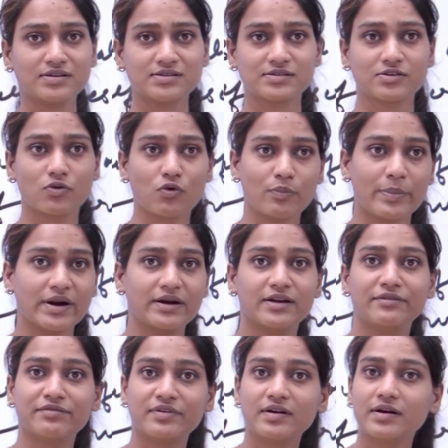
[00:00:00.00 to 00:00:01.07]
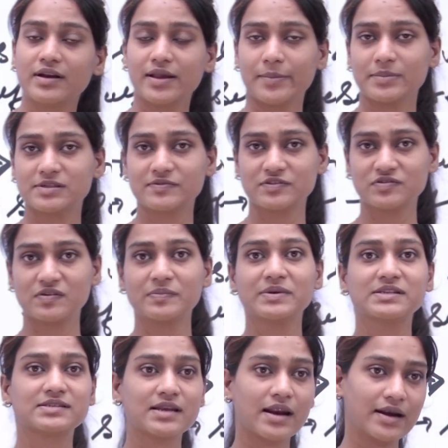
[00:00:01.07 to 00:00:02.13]
known by different names which we'll be
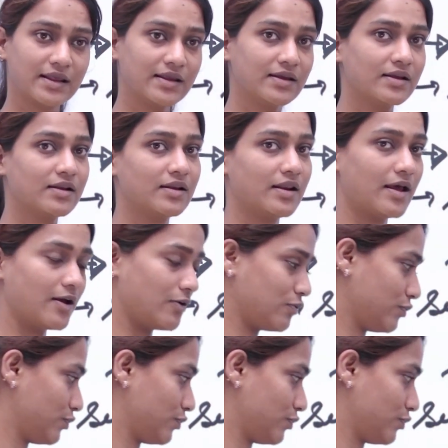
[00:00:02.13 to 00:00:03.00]
studying now.